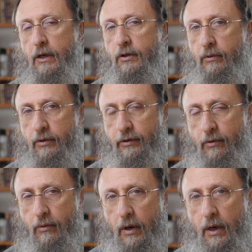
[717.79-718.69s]
so
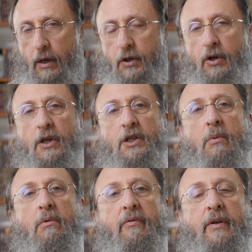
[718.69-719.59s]
too
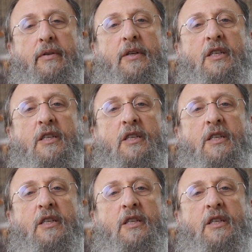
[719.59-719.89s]
Joshua revealed the